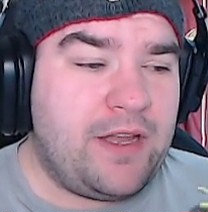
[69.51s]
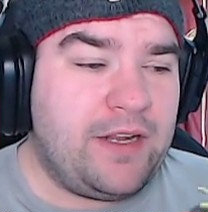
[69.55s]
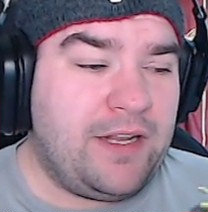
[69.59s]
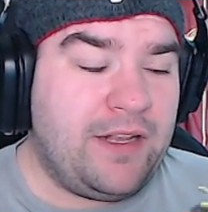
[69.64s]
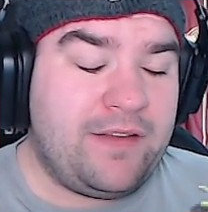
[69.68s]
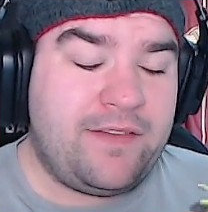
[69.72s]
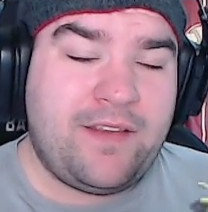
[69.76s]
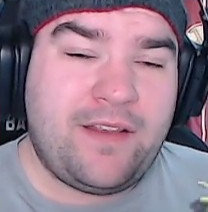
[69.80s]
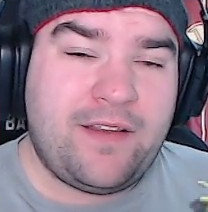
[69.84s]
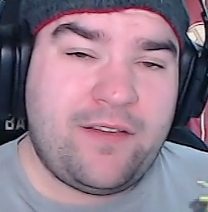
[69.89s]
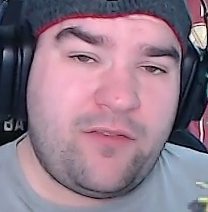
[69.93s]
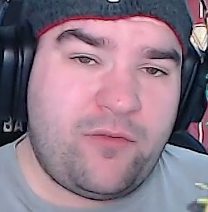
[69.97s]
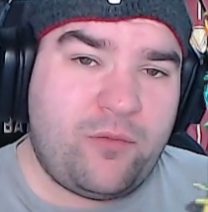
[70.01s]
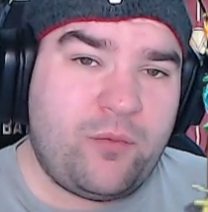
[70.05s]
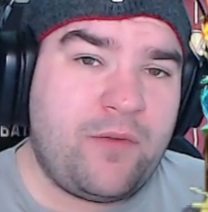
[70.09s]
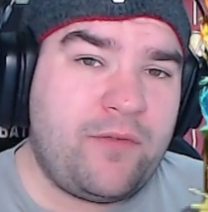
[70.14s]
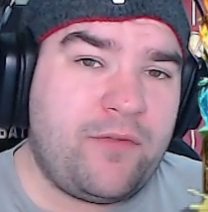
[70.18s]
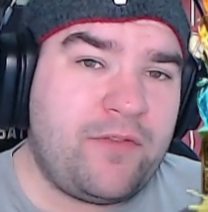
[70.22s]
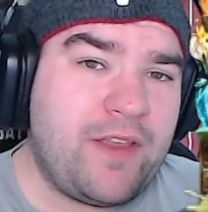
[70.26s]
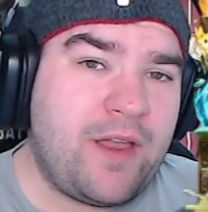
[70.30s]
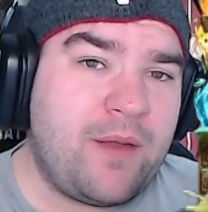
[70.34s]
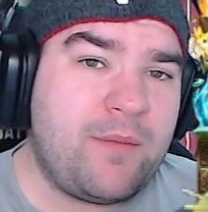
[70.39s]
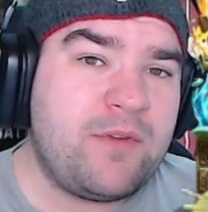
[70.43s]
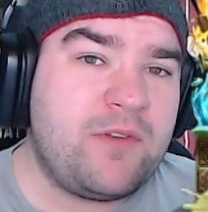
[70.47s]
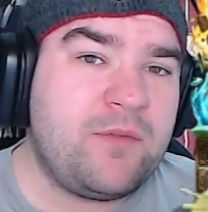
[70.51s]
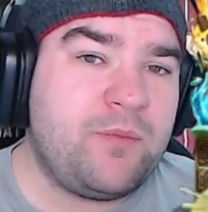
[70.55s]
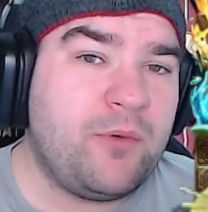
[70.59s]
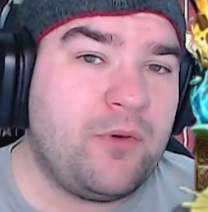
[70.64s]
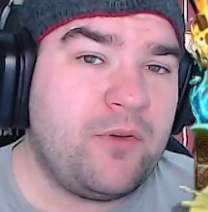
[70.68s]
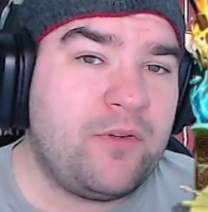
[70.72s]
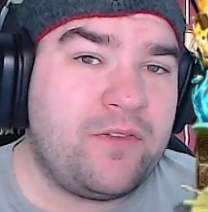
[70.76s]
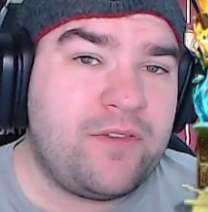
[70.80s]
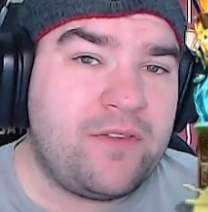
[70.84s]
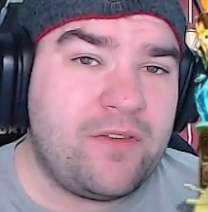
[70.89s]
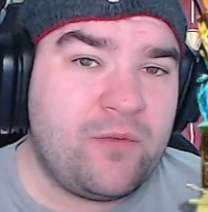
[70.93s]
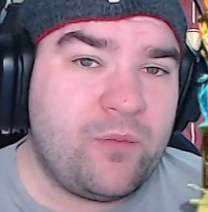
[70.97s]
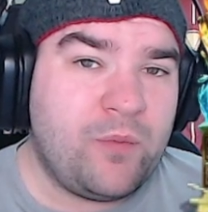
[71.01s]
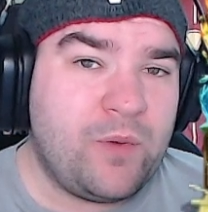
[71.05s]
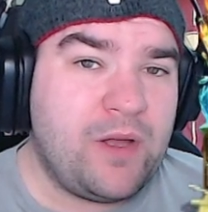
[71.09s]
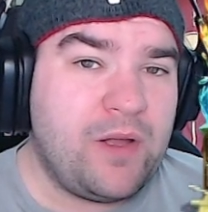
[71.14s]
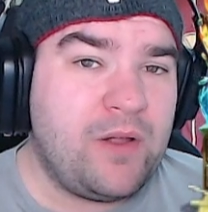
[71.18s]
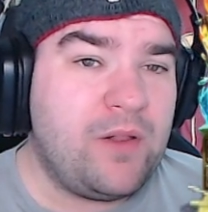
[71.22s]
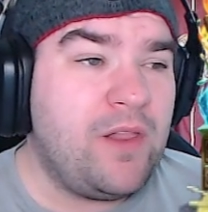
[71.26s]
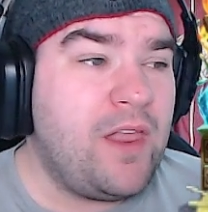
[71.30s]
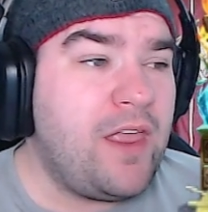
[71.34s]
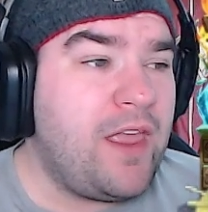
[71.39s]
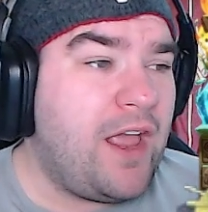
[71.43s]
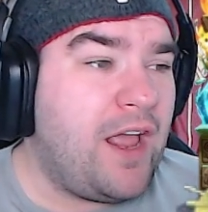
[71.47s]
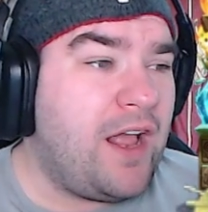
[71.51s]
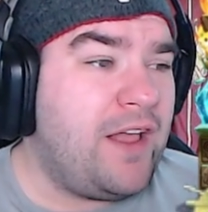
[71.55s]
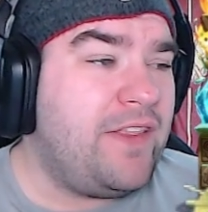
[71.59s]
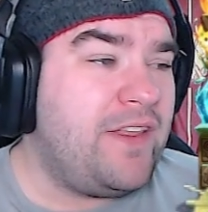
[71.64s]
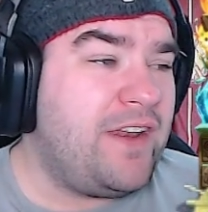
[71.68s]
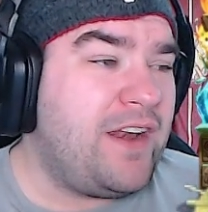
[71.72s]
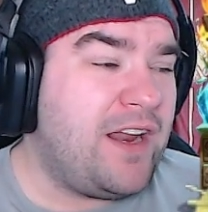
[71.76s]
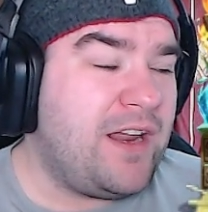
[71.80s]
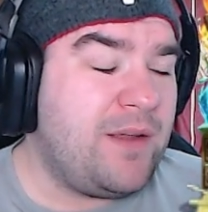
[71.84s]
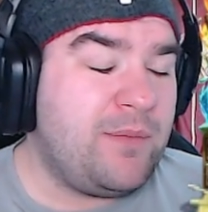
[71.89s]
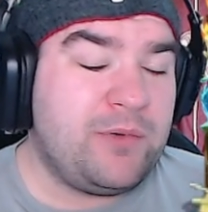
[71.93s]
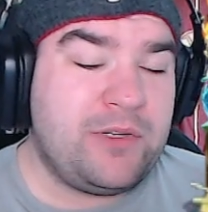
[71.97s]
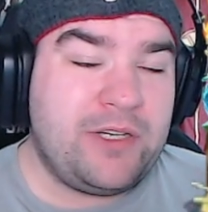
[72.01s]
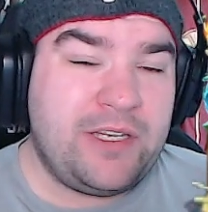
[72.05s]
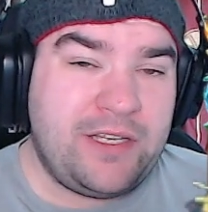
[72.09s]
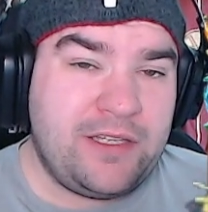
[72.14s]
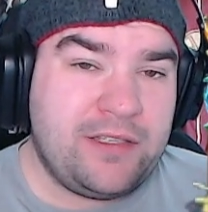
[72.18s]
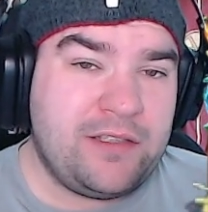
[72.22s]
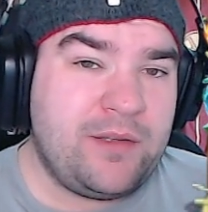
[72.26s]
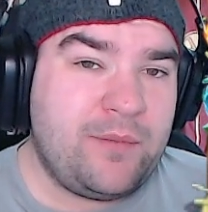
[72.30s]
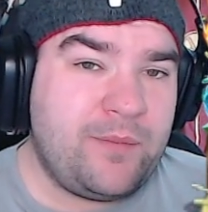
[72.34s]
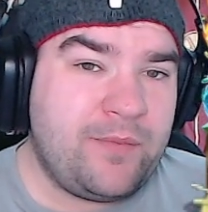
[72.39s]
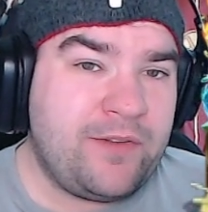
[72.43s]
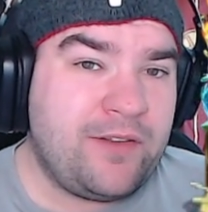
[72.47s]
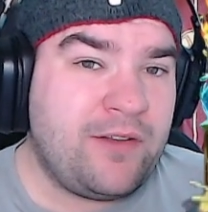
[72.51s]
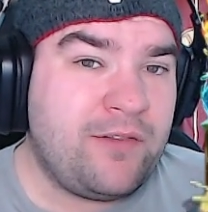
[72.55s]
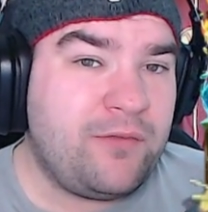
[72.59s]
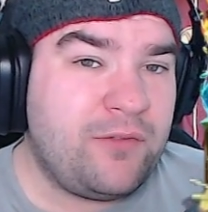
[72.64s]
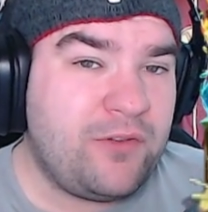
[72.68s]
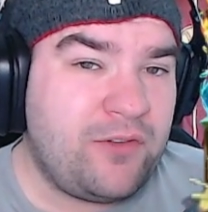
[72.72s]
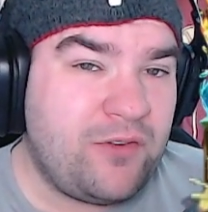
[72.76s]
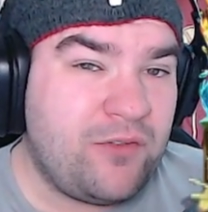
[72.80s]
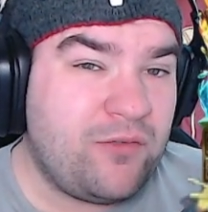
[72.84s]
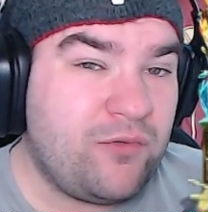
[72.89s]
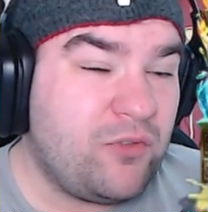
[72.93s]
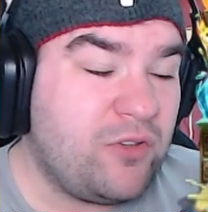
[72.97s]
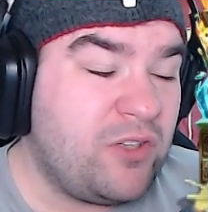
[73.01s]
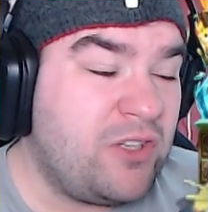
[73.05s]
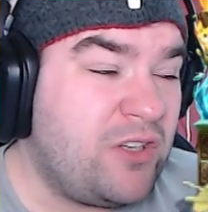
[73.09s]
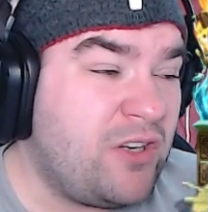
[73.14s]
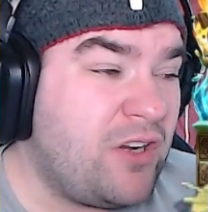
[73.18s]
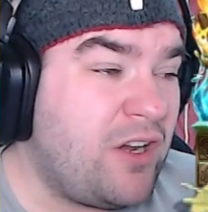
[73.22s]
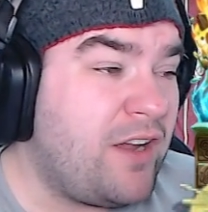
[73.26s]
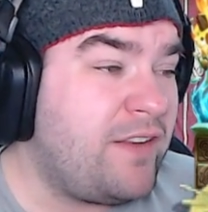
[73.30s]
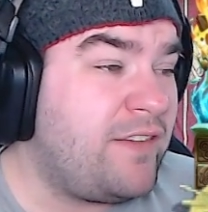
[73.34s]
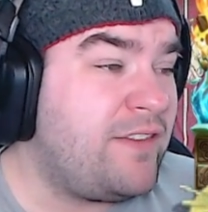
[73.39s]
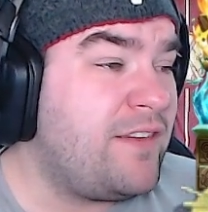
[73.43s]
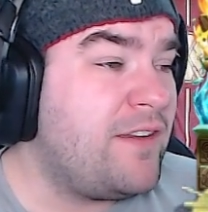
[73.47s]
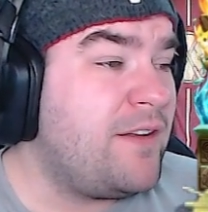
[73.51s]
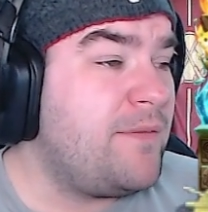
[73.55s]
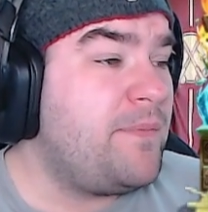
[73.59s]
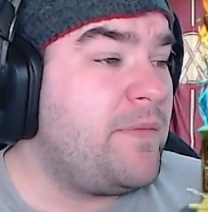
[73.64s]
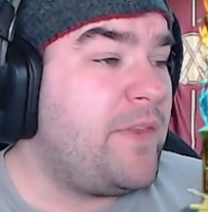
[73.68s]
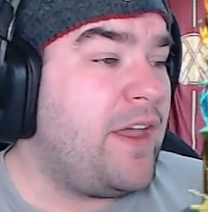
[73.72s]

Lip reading: Gets that swift damage boost as well, and then able to heal himself, which is really nice.